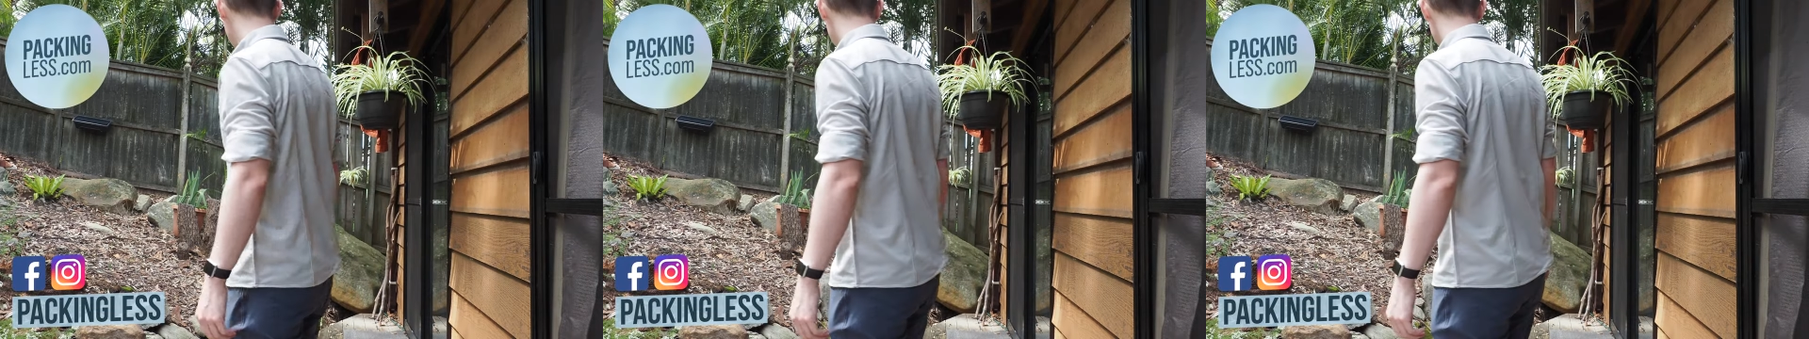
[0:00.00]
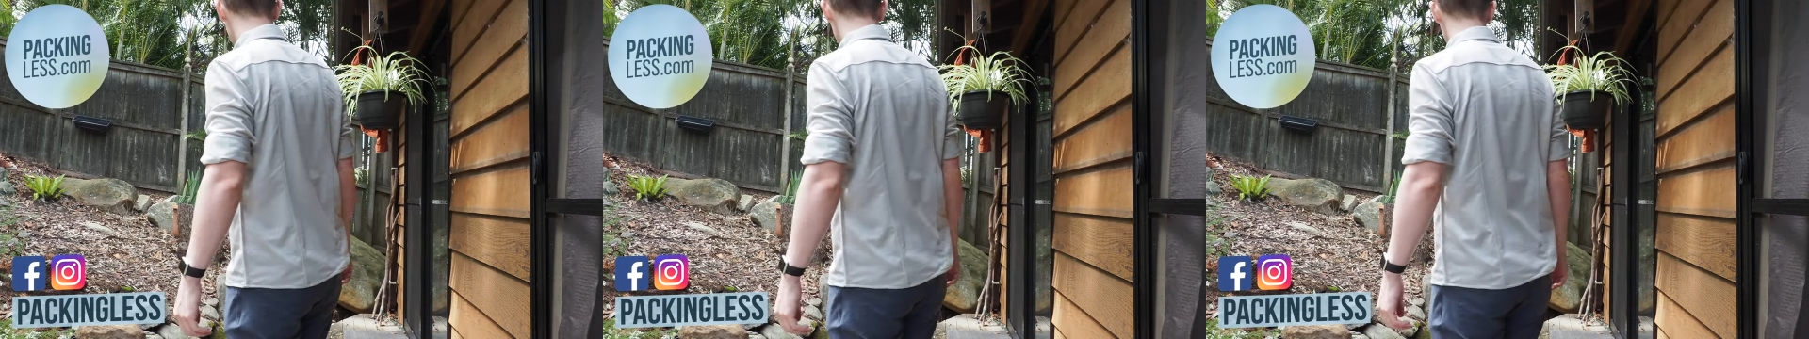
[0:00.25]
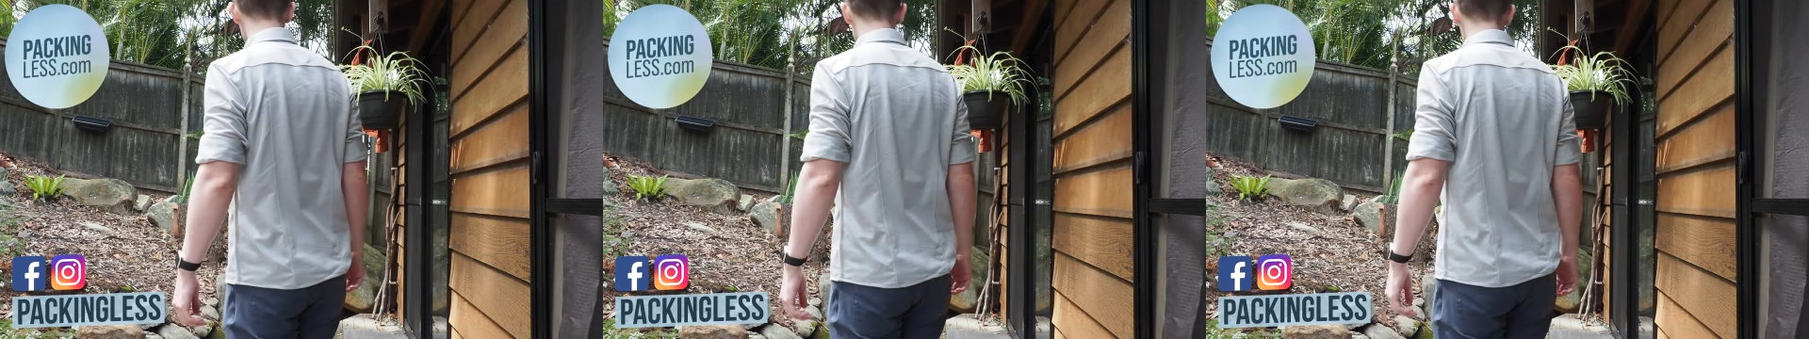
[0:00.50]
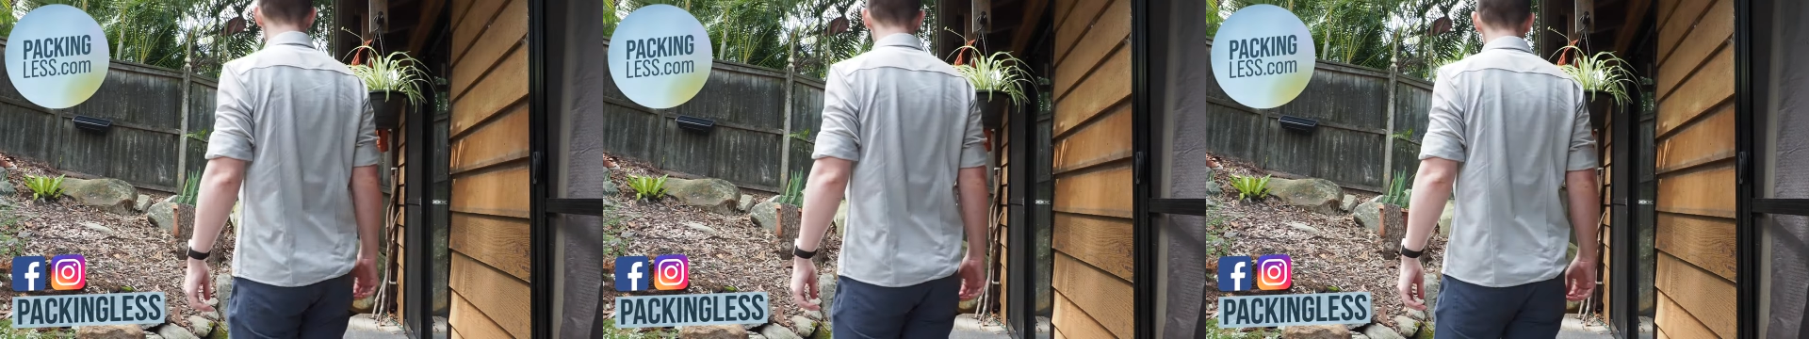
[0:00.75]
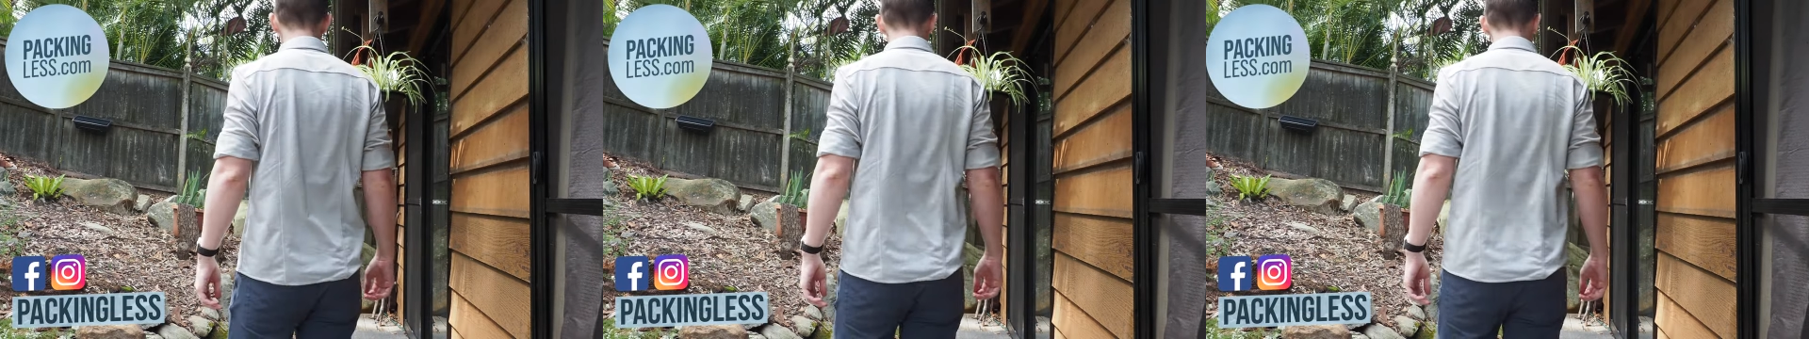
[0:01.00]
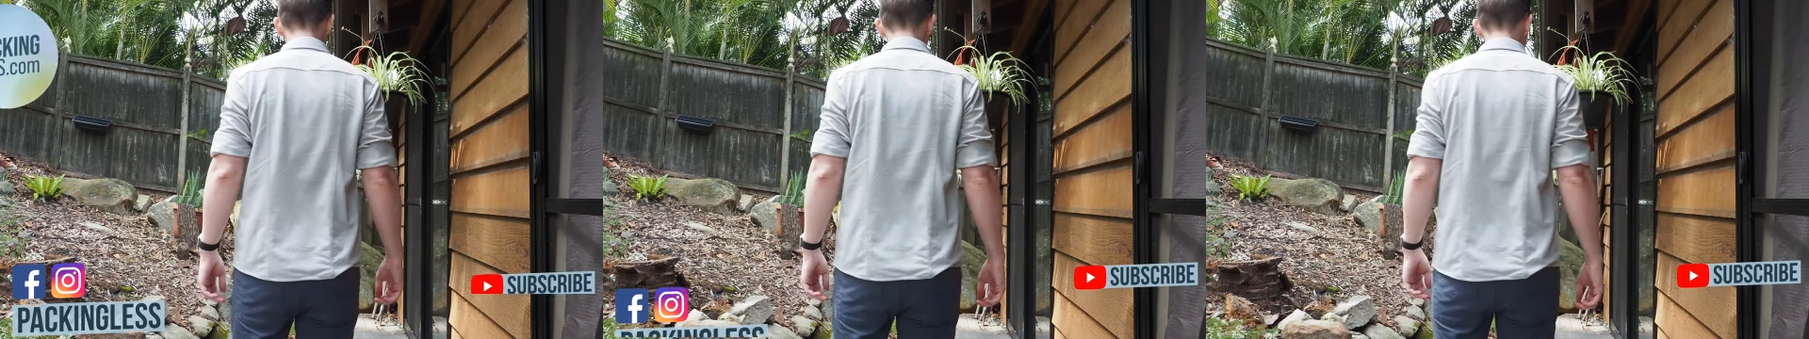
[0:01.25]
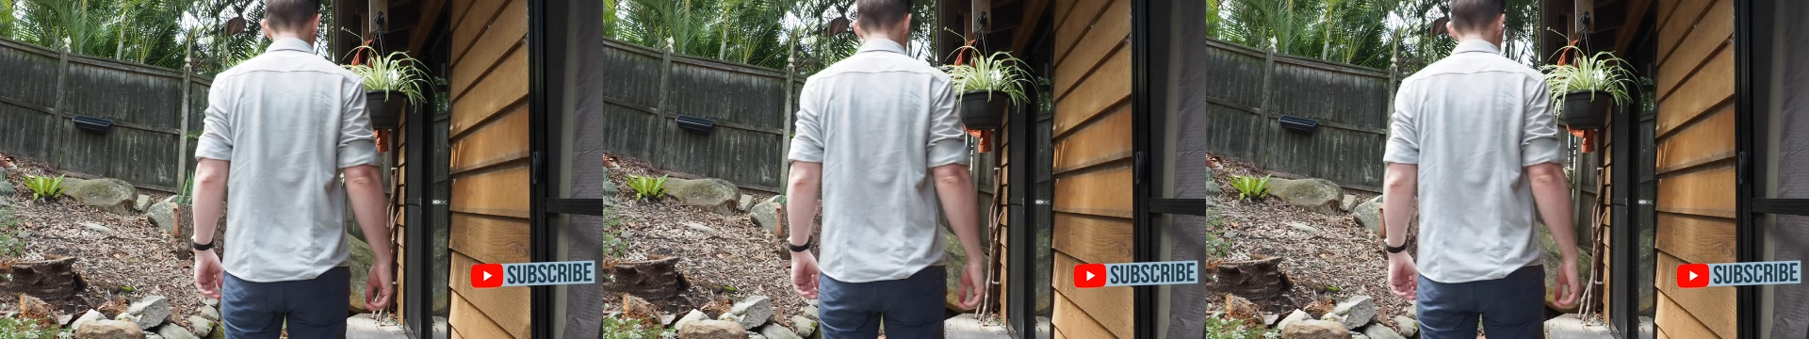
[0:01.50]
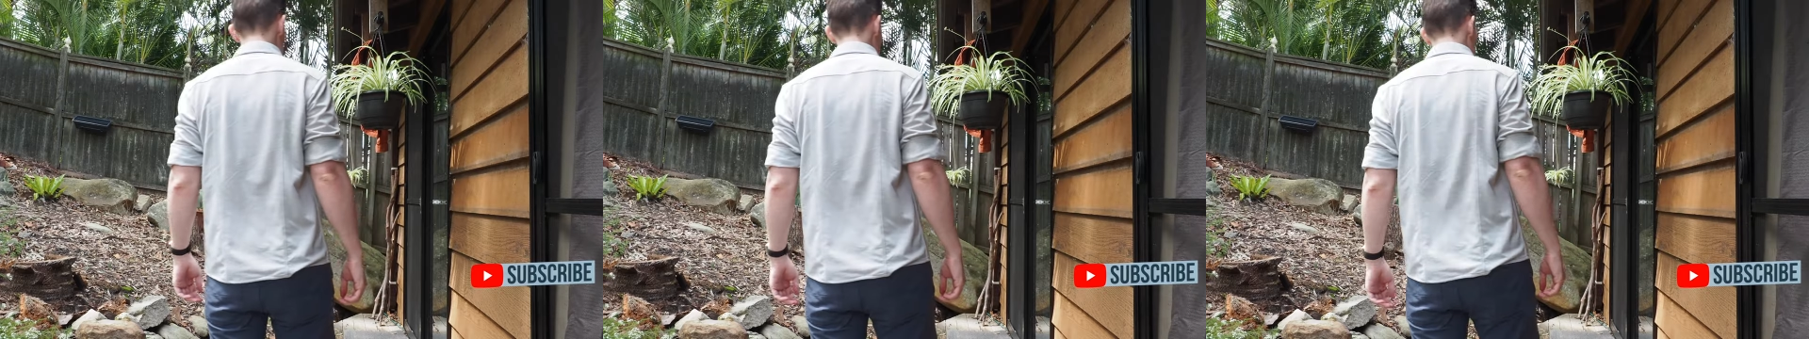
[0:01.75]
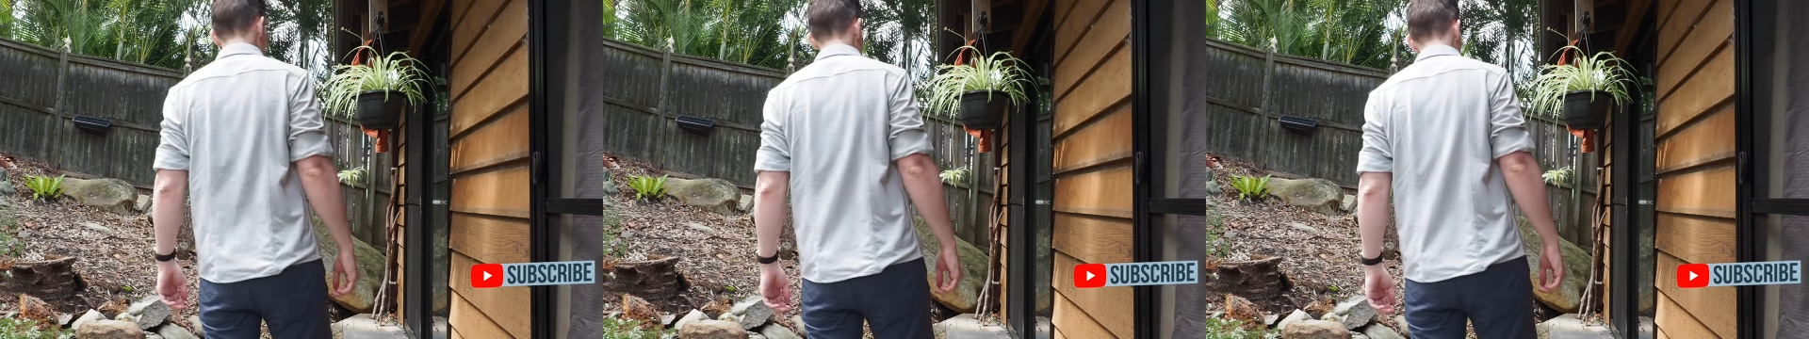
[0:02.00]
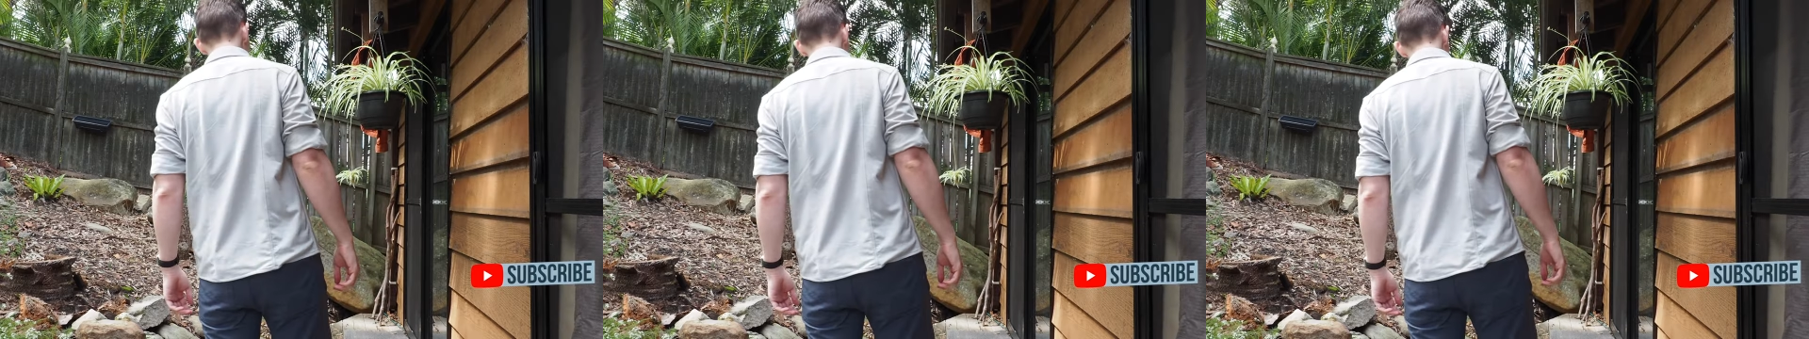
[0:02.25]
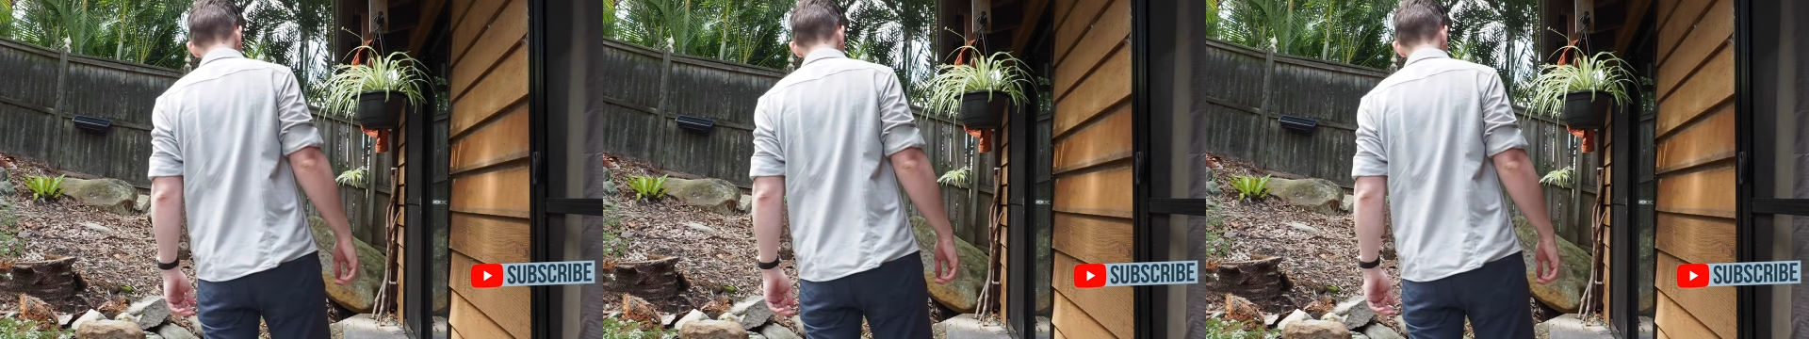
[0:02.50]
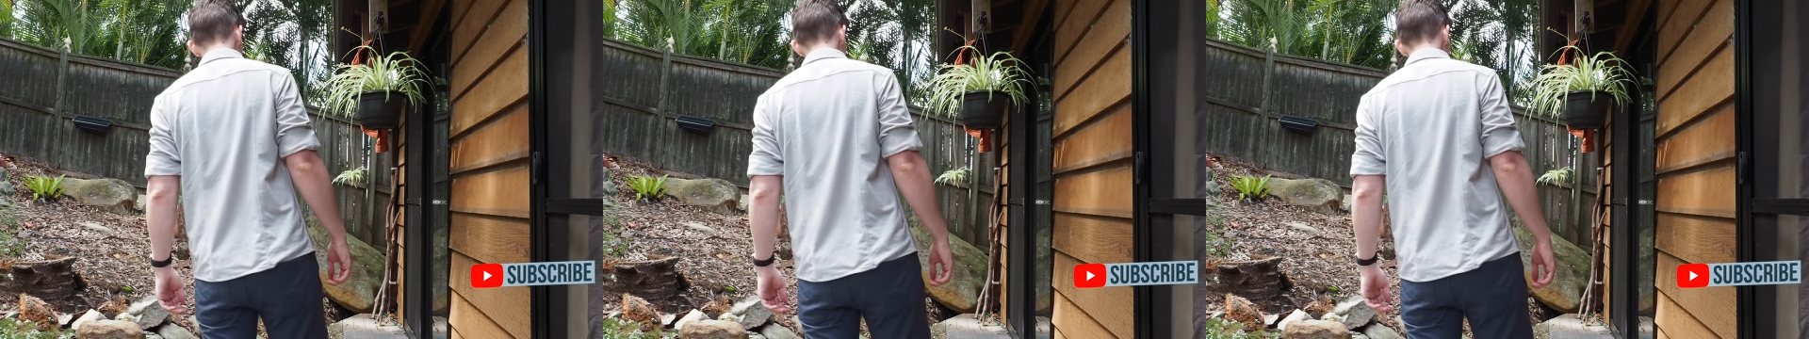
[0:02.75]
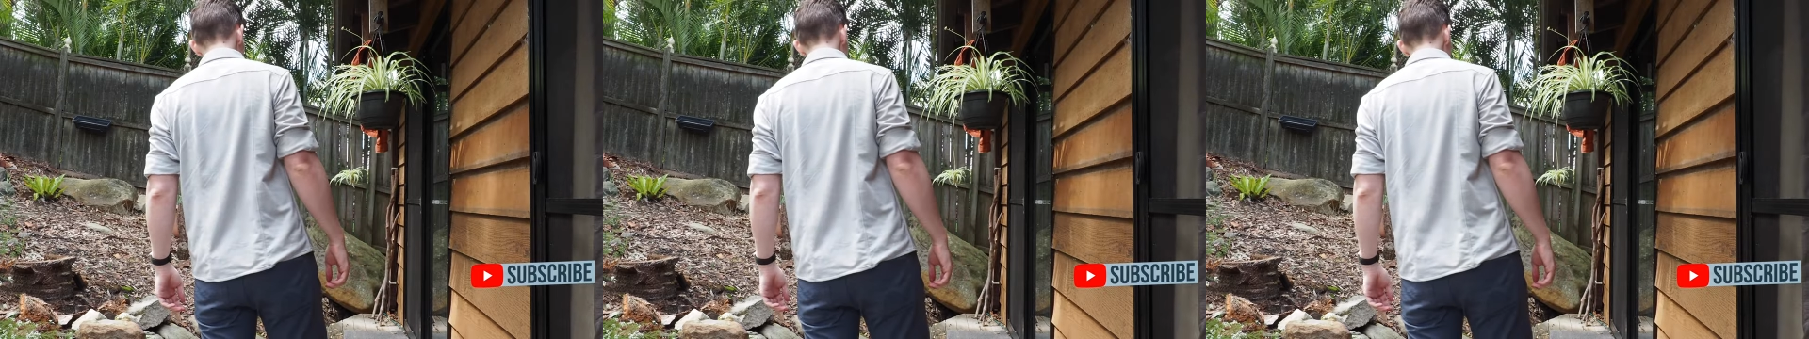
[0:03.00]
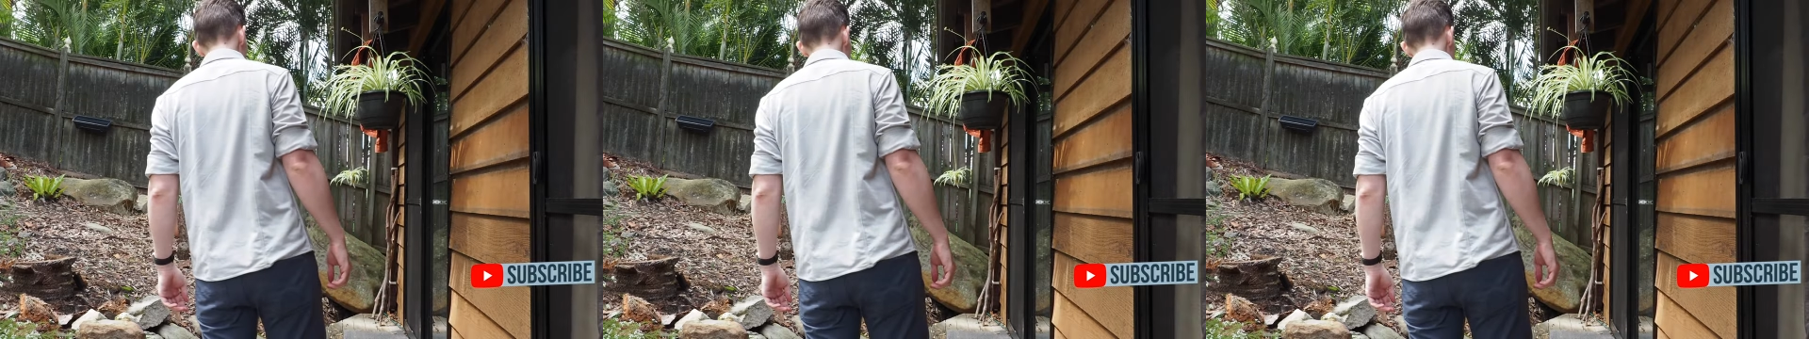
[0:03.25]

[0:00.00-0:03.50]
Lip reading: [unreadable: no face in view]